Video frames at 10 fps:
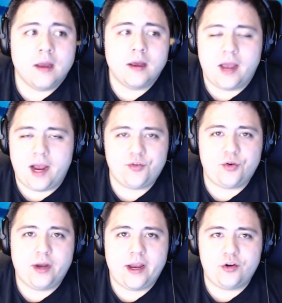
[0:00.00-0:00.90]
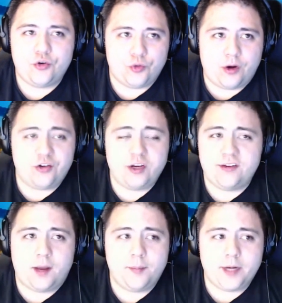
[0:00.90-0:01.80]
After a crushing,
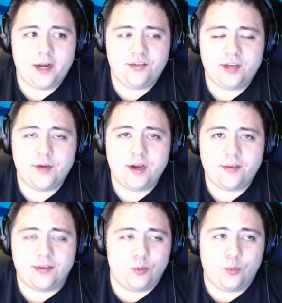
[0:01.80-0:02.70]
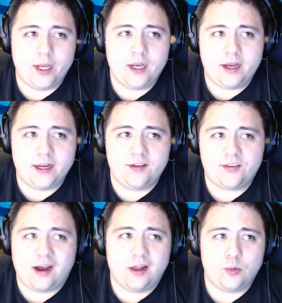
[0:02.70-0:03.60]
dominating 7 0 win
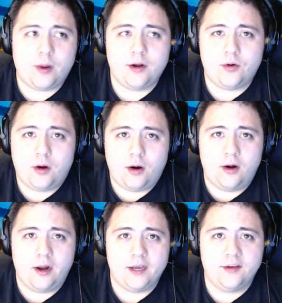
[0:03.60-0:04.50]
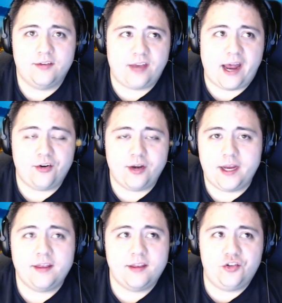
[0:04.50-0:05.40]
against Colorado on
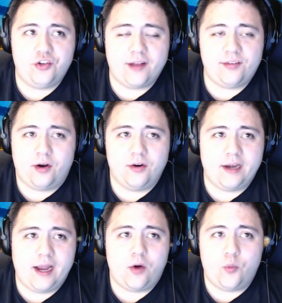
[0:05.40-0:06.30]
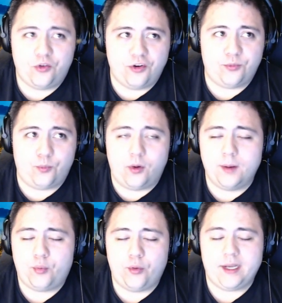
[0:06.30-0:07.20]
Saturday, the Jets are now just
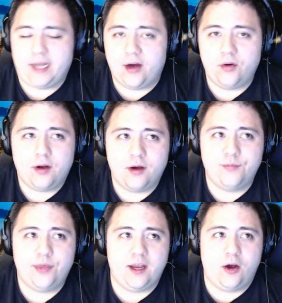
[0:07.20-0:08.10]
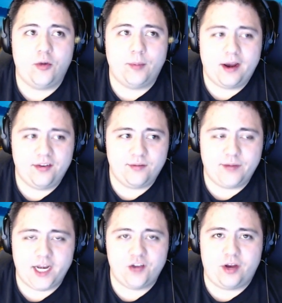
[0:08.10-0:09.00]
one point out of the home ice
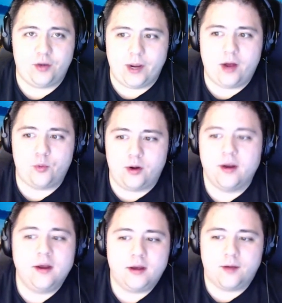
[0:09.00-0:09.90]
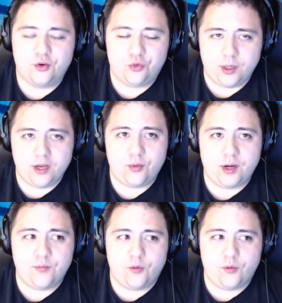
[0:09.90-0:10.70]
advantage in round one of the 2024